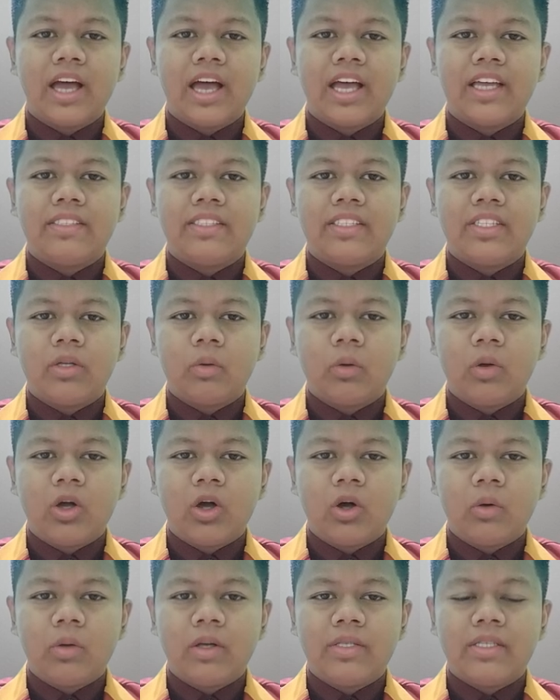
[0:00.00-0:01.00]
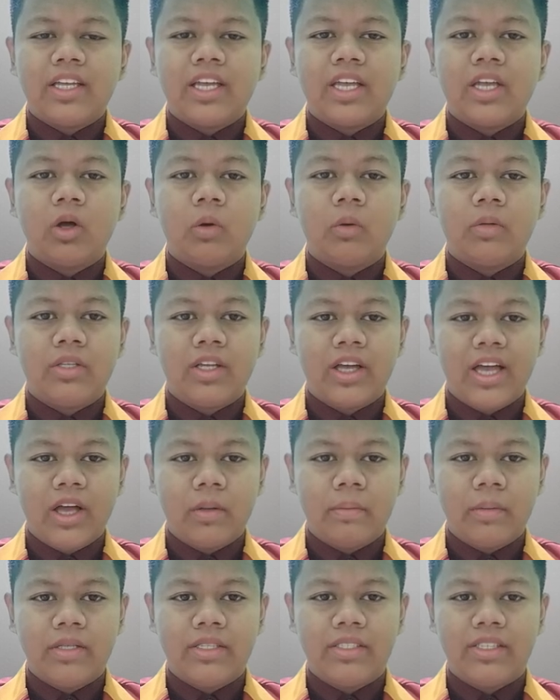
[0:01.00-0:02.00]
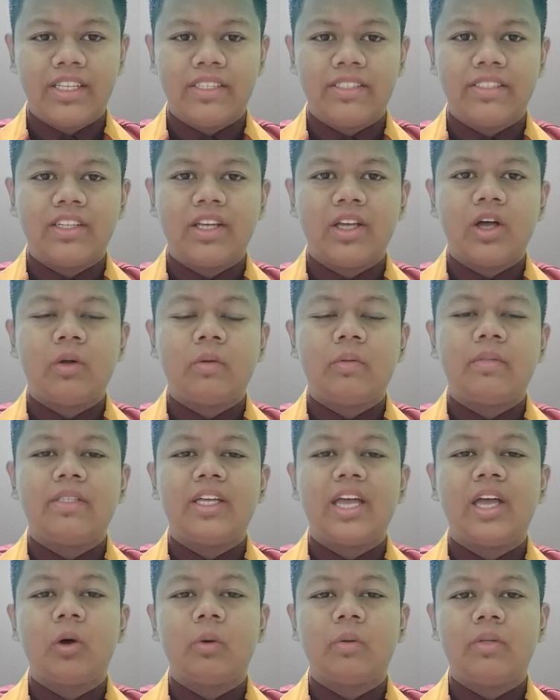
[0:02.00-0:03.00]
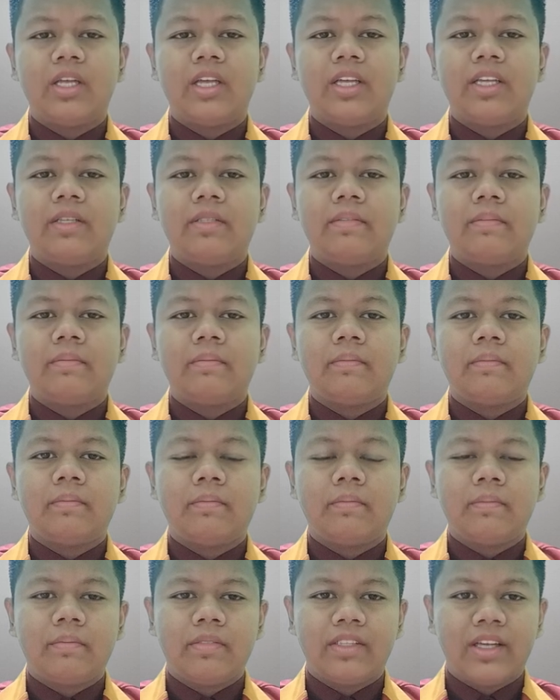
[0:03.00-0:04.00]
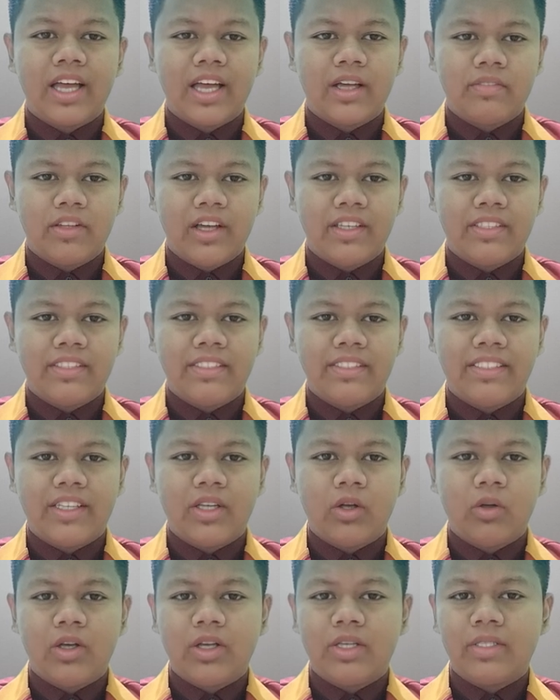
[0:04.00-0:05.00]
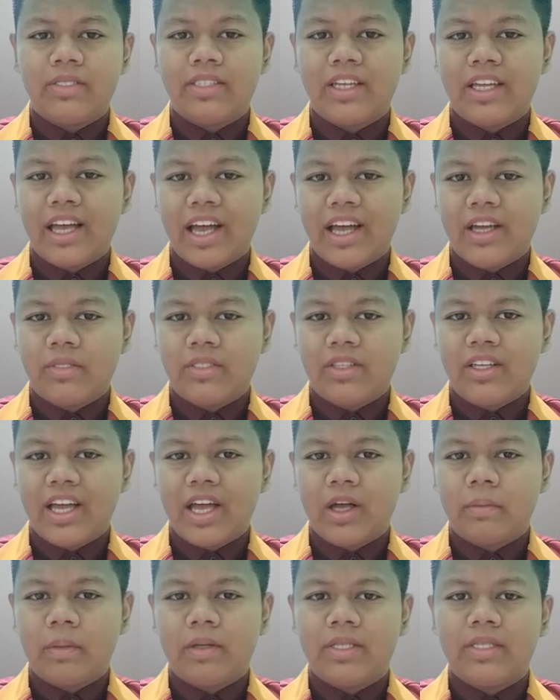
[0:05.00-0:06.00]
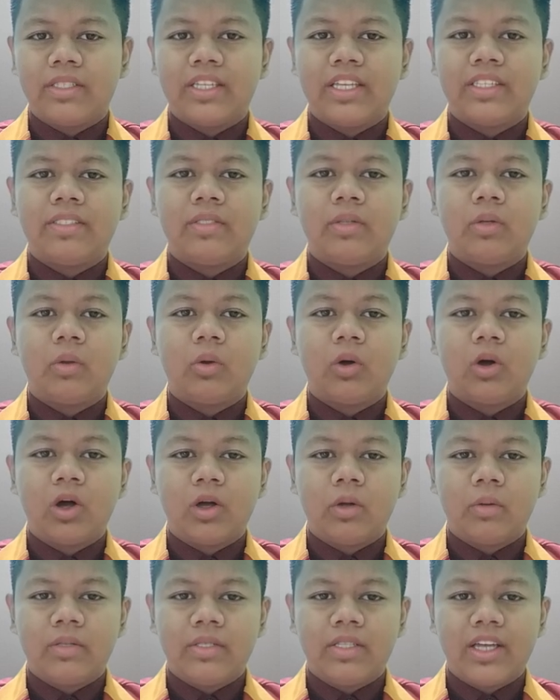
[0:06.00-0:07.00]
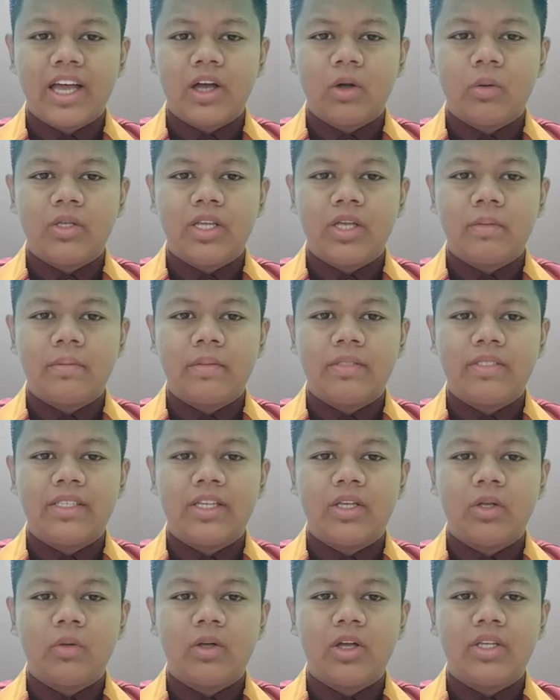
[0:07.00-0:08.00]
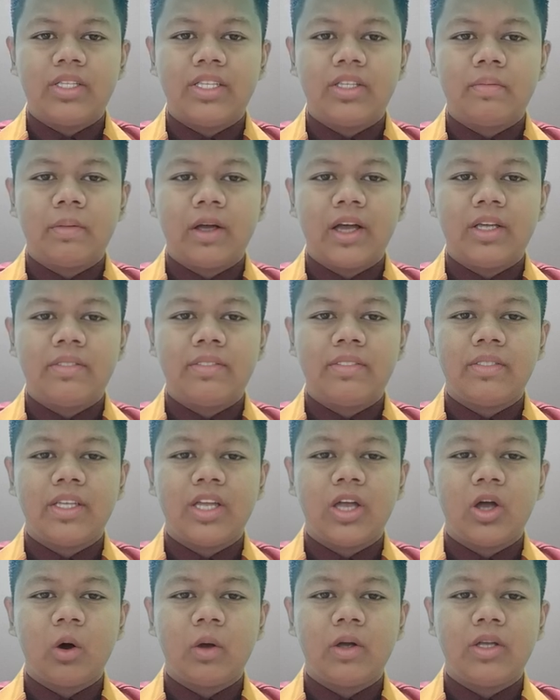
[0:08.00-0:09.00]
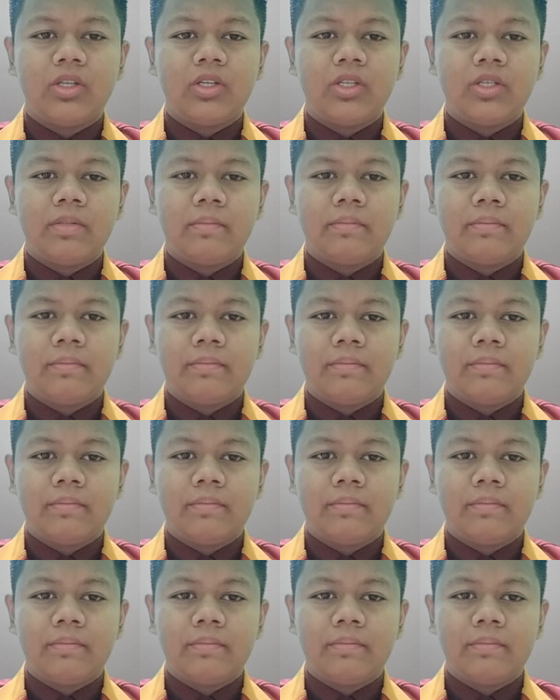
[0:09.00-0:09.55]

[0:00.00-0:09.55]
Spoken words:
Assets will always equal liabilities and owner's equity. If assets increase, either liabilities or owner's equity must increase to balance the equation.